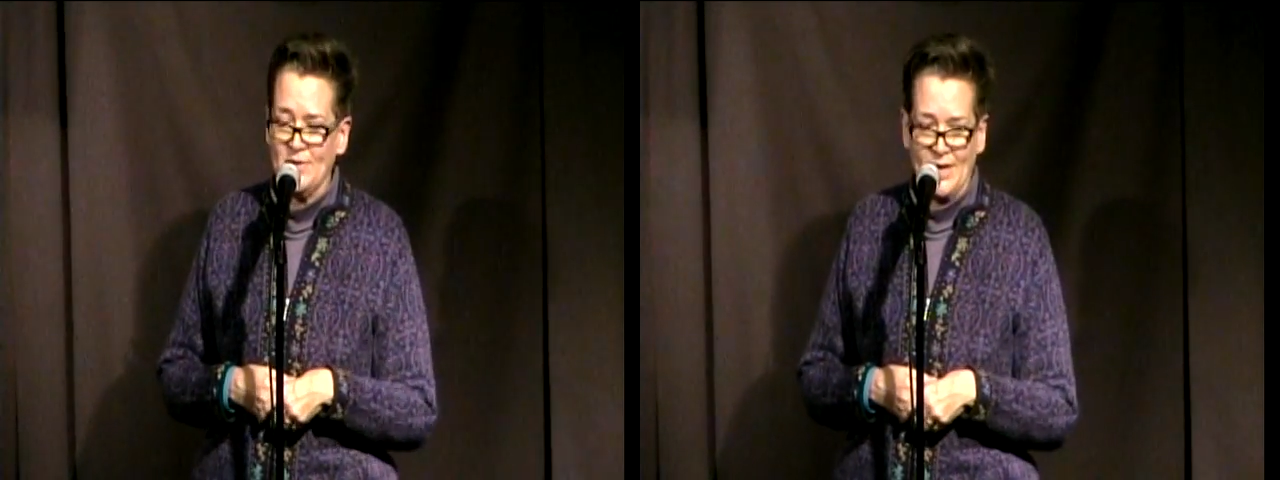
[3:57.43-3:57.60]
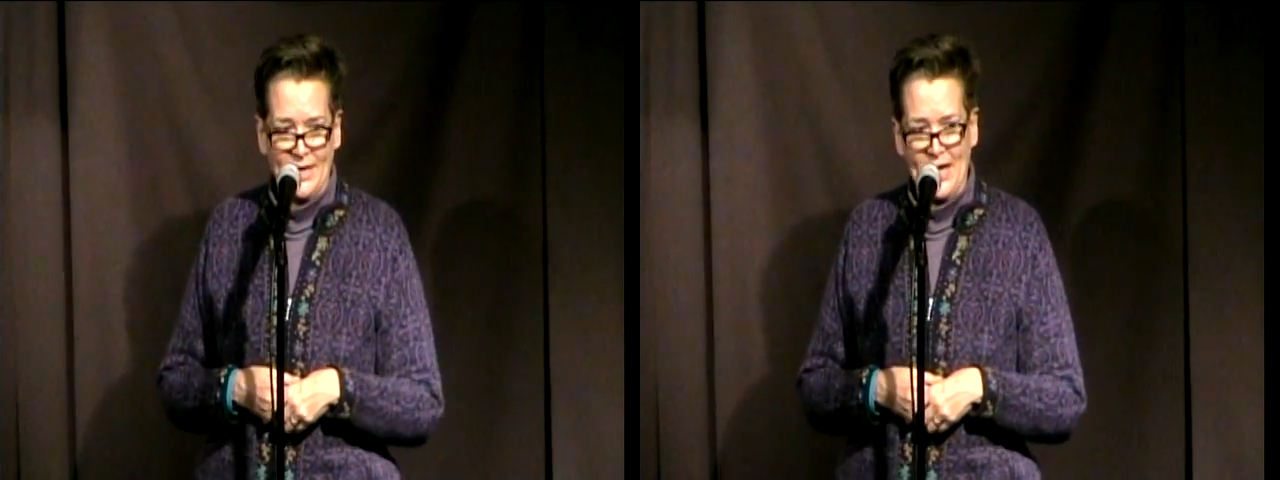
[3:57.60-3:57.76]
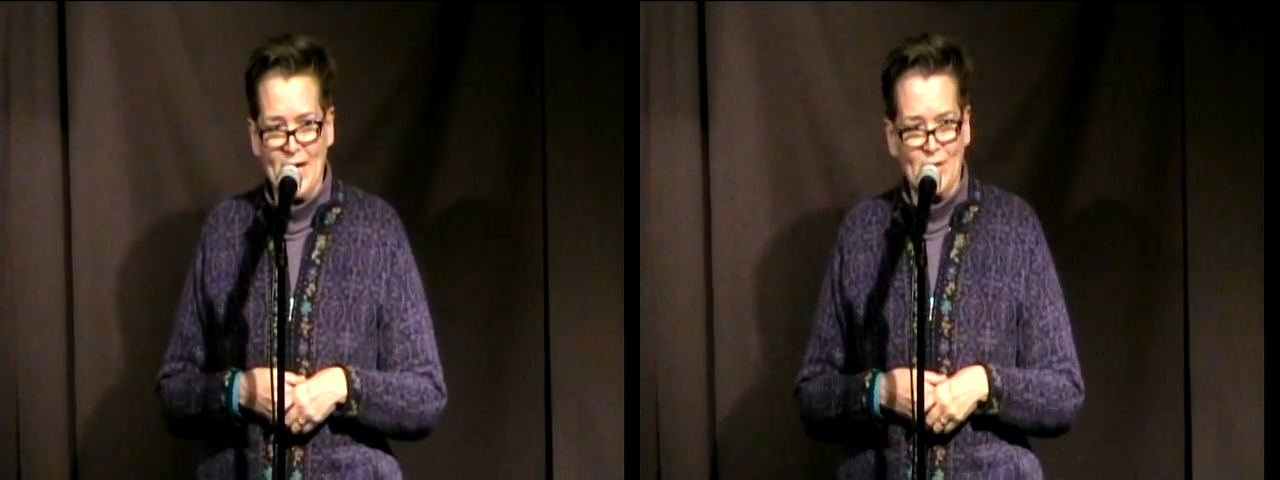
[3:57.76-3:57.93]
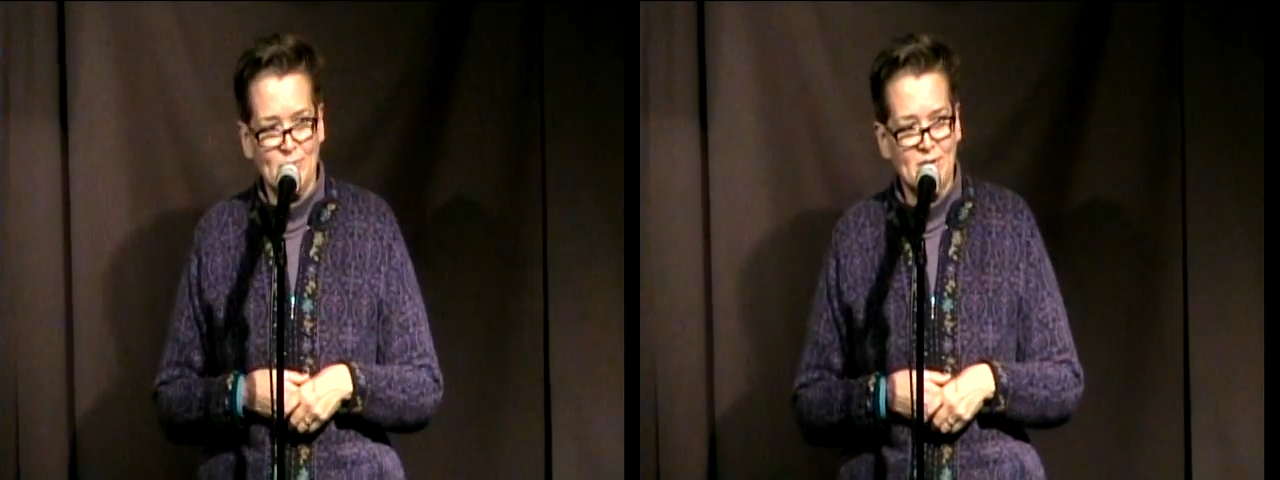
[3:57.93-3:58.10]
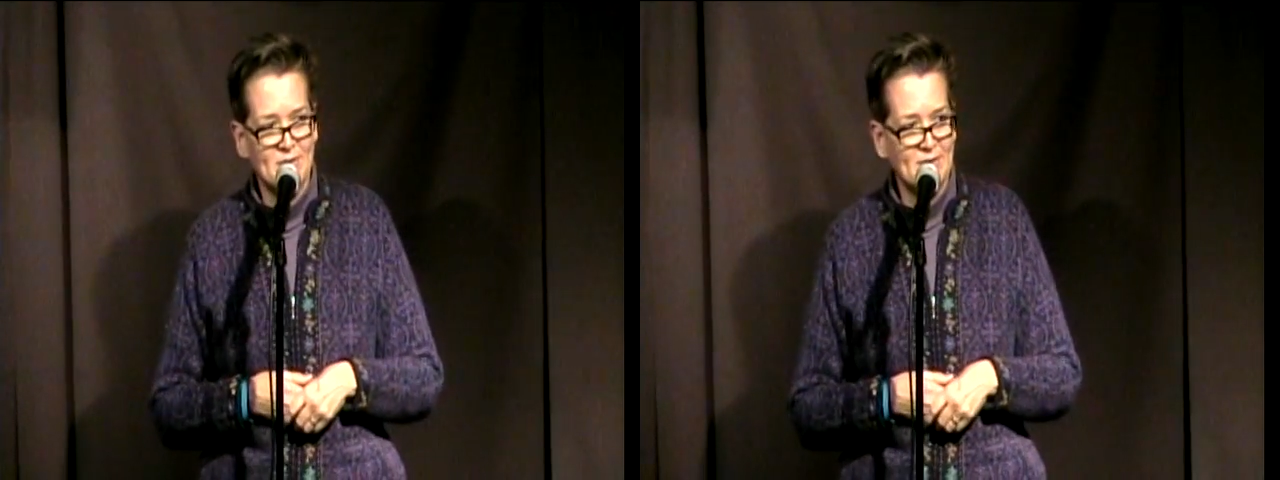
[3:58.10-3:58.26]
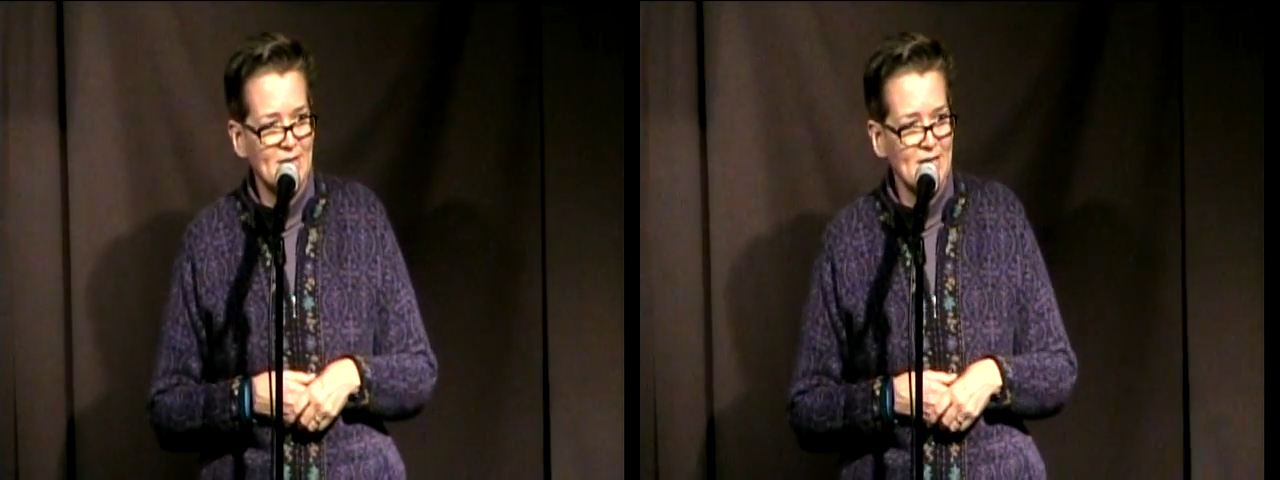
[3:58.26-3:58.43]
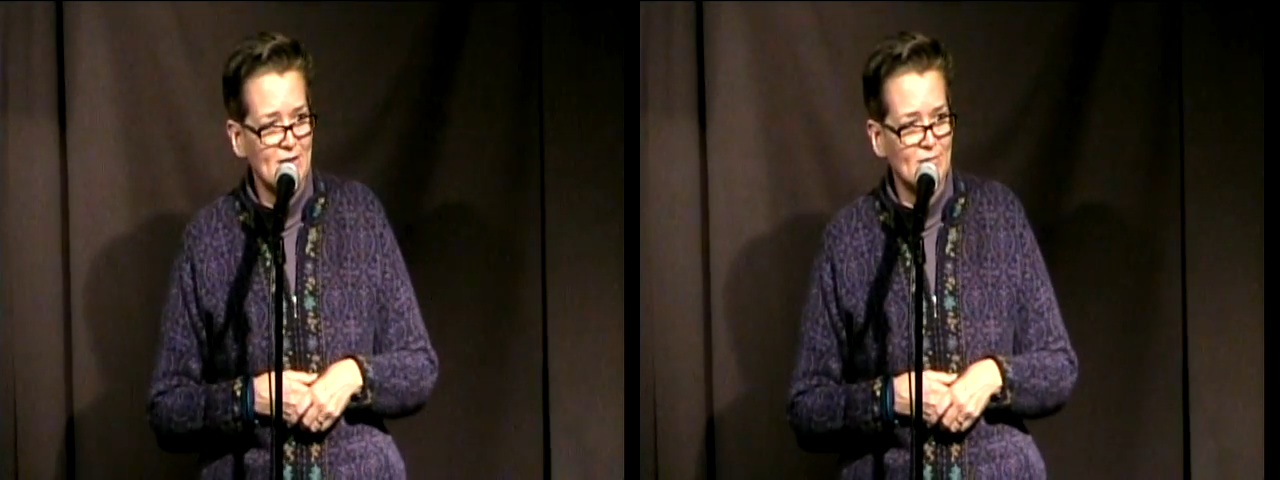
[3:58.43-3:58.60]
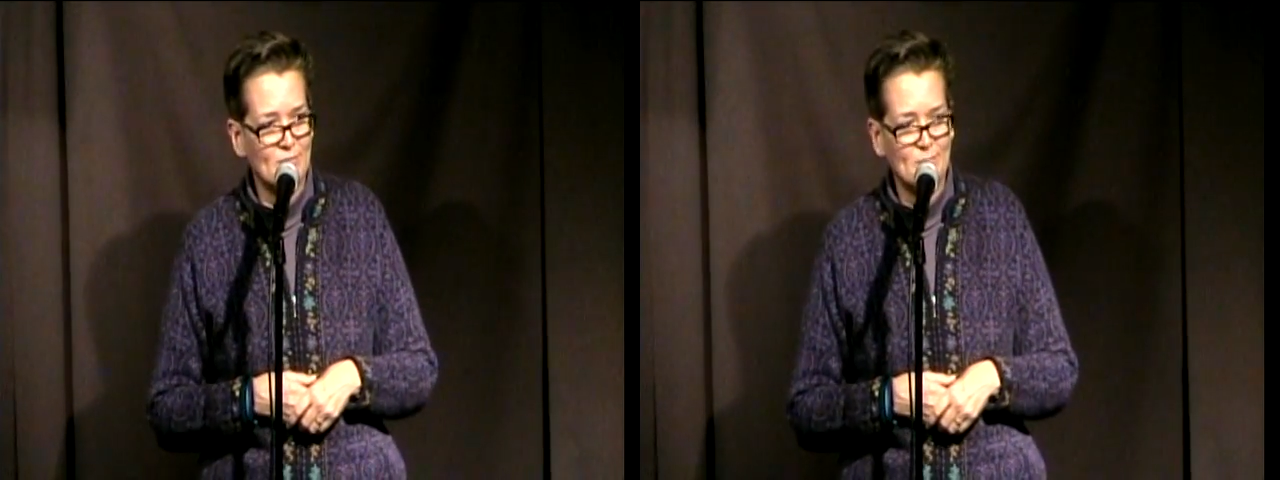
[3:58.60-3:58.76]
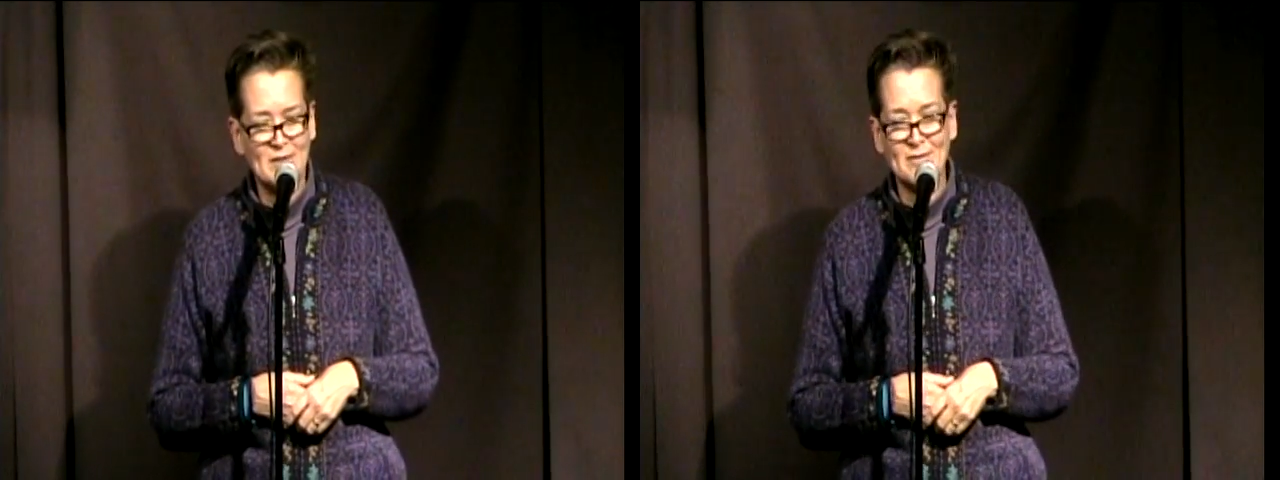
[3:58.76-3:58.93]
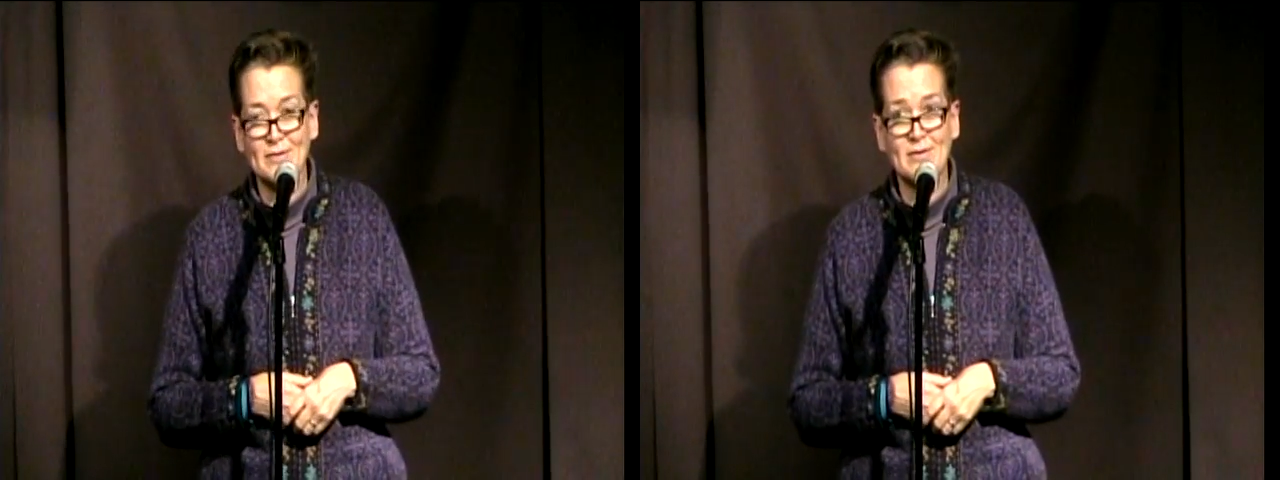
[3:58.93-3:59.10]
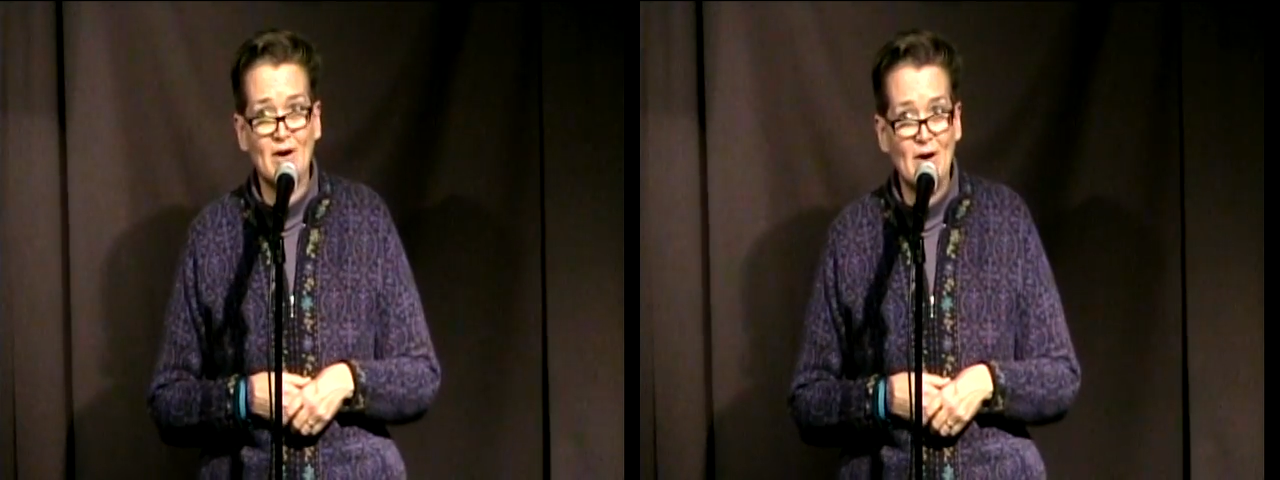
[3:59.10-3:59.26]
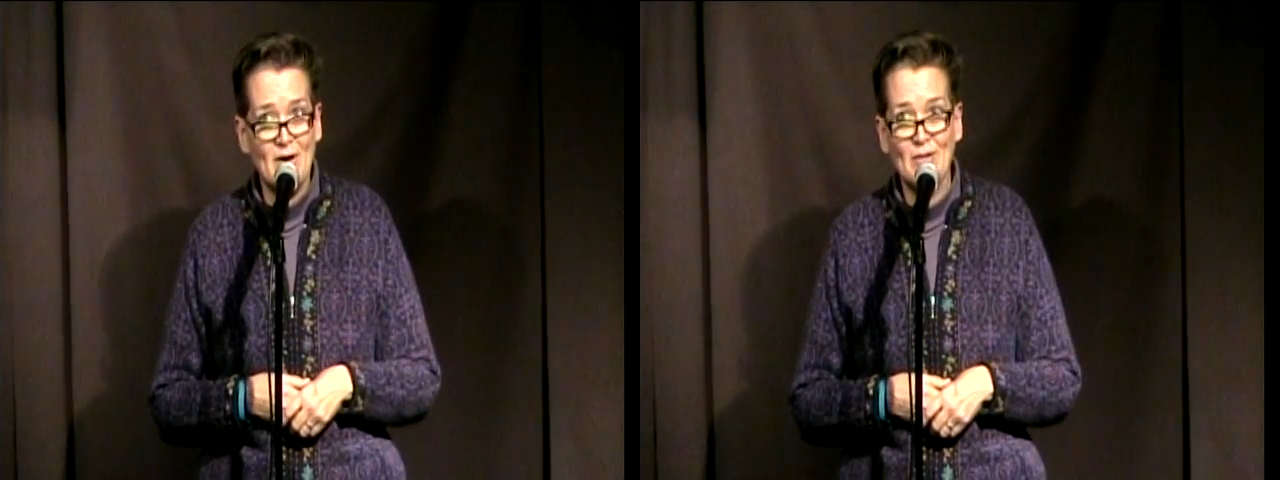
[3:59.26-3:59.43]
not Adam and Steve business
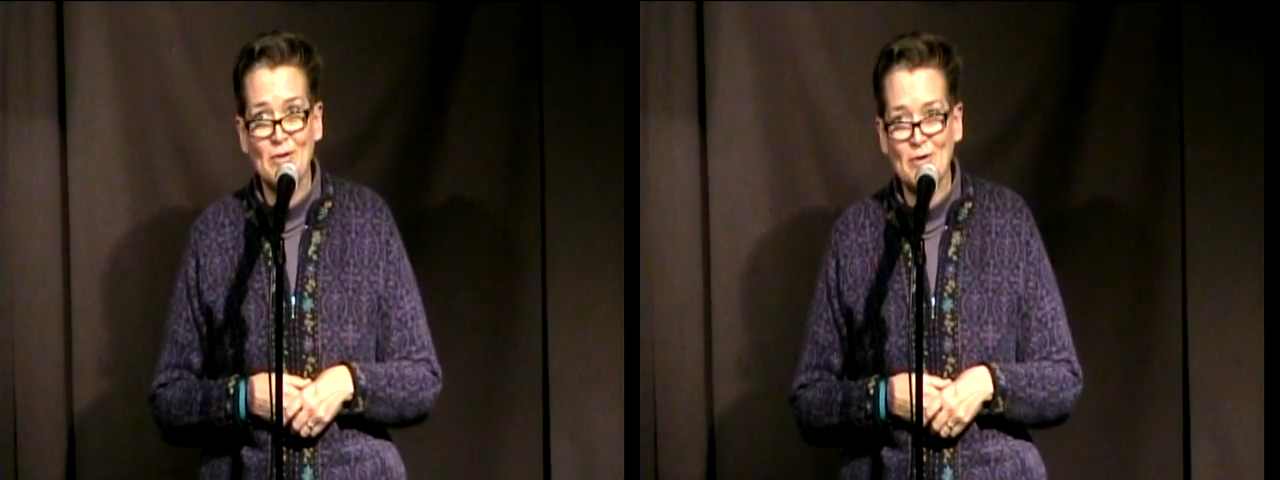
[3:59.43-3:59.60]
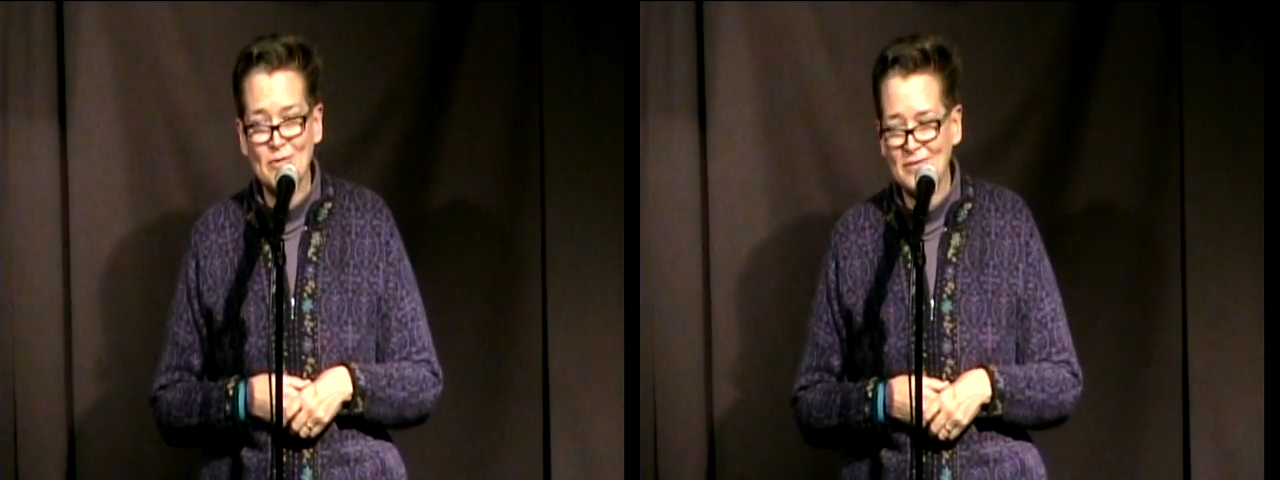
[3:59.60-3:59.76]
all over